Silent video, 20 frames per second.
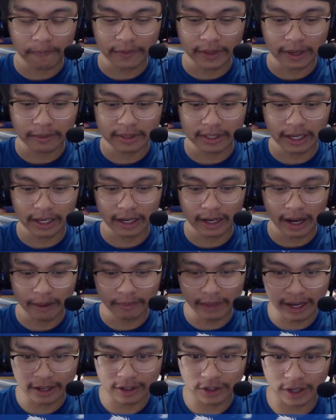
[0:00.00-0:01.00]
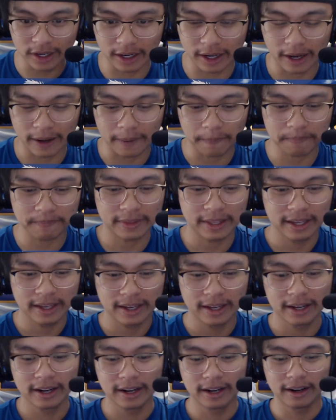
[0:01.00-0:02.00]
You know what I'm saying? I'm not trying to,
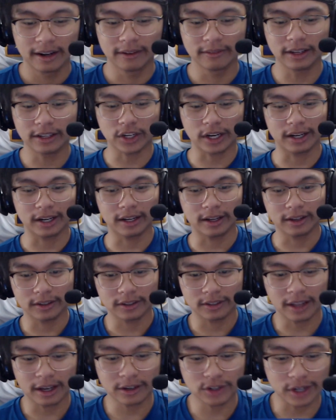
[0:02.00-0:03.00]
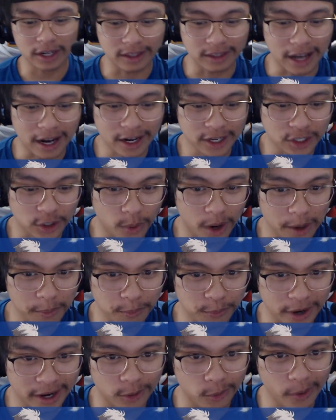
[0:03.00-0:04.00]
I'm not trying to, not trying to knock you
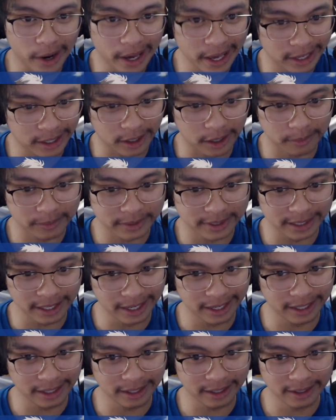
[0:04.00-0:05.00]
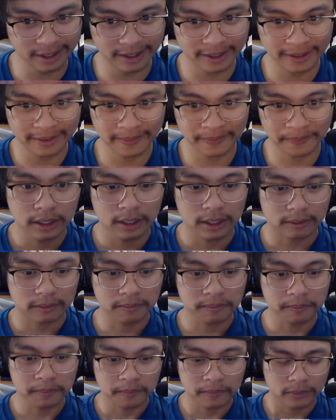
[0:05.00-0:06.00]
up right away. You know what I'm saying?
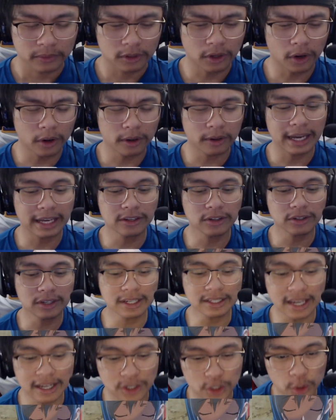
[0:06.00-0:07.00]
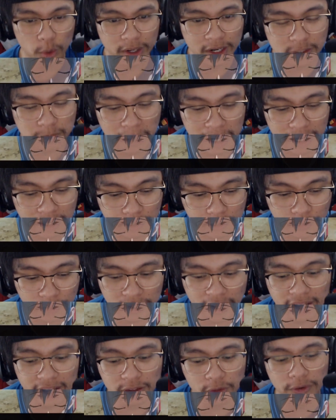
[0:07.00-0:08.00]
Don, can't you just, like, join us, man?
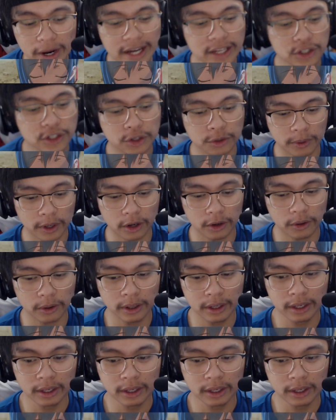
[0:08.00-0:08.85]
We don't have to fight you, bro.